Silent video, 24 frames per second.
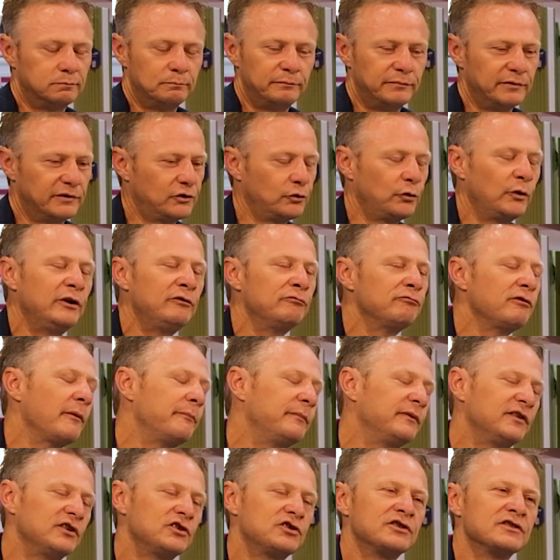between
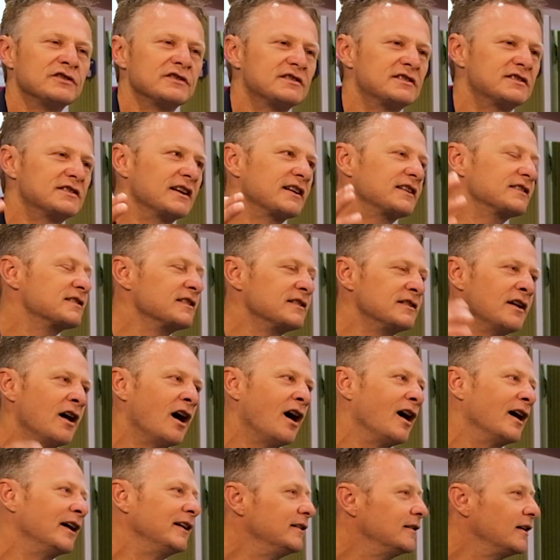repetition 6 and
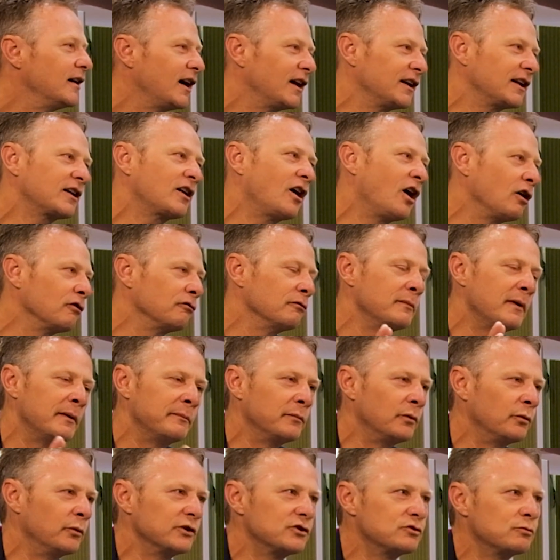9, and I can't
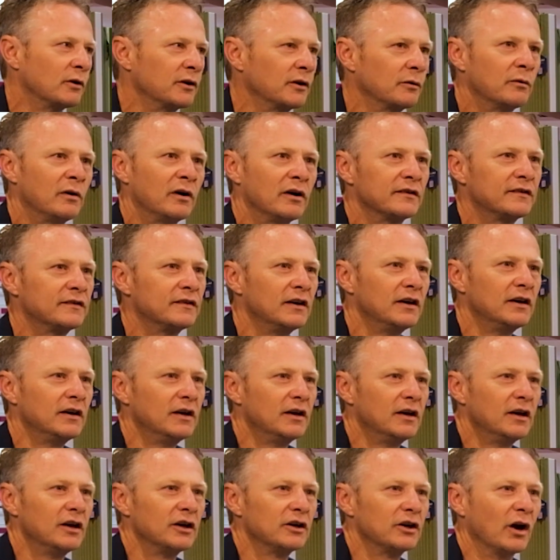remember which one it was.
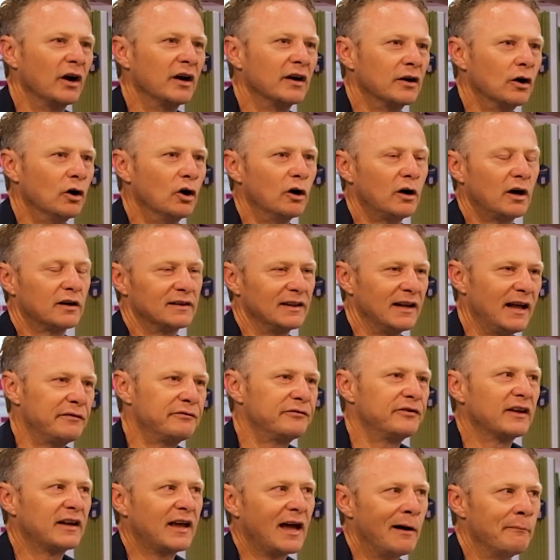I'd
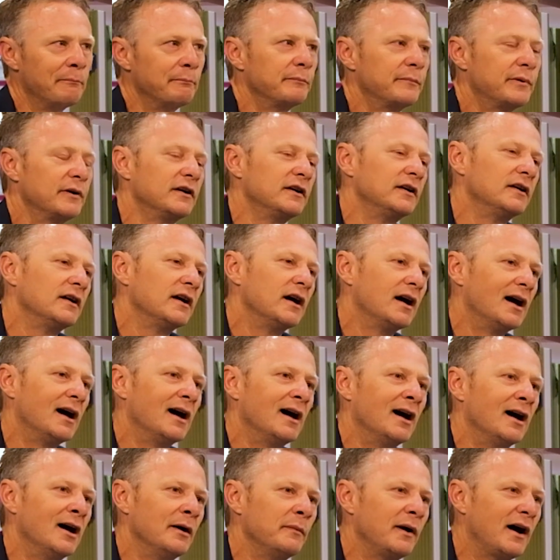left the camp
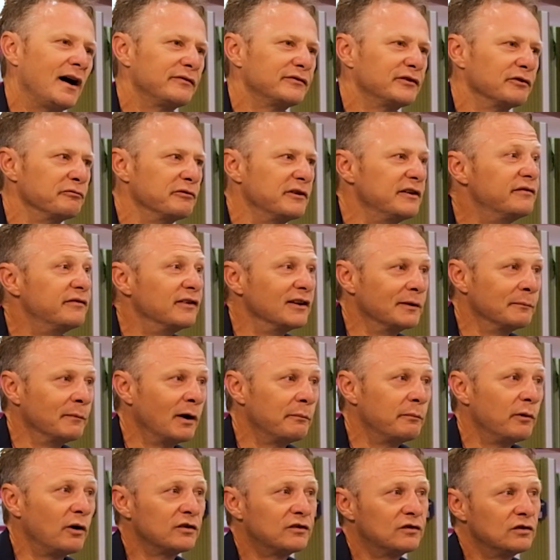after refilling my
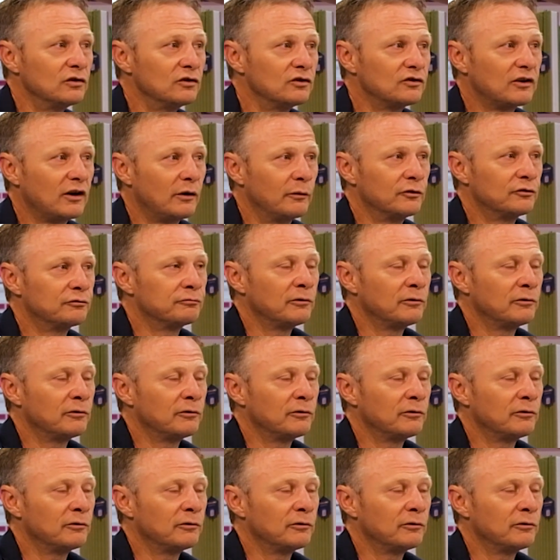bottles. I was